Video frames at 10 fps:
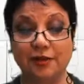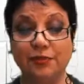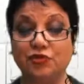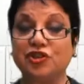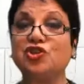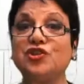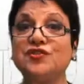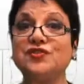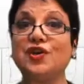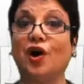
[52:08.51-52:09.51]

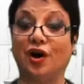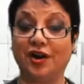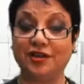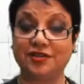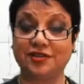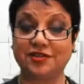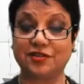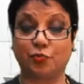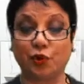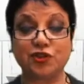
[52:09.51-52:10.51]
musicians, artists,
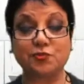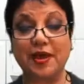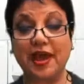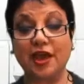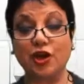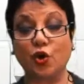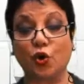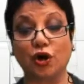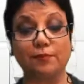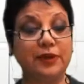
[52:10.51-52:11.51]
sportsmen,
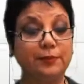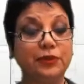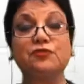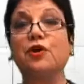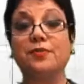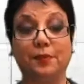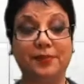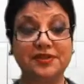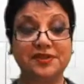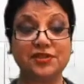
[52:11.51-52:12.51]
or people from the
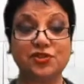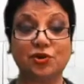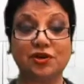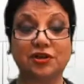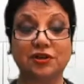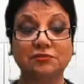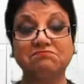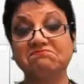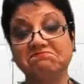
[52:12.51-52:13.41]
business circle,